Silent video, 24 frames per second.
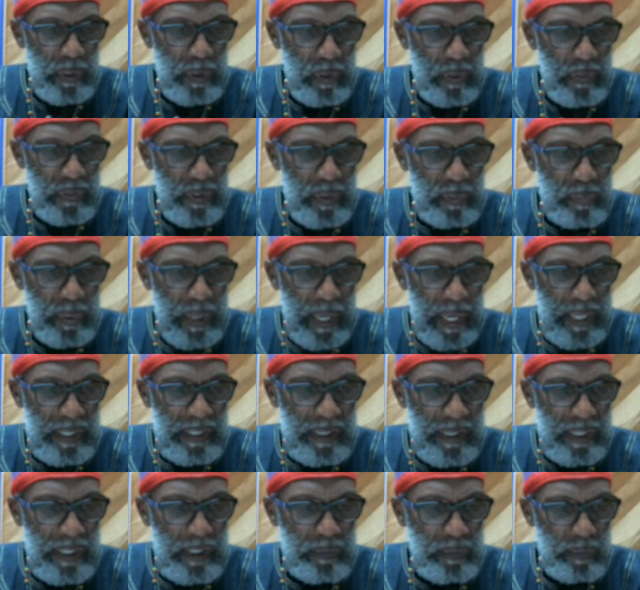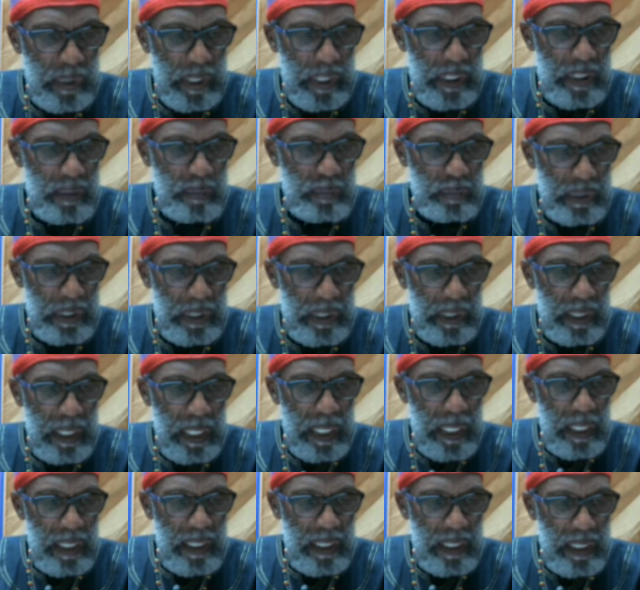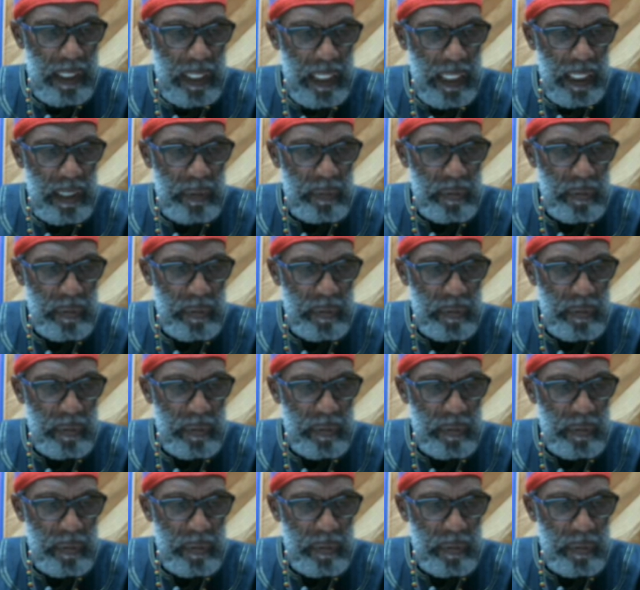over the past six months, but the need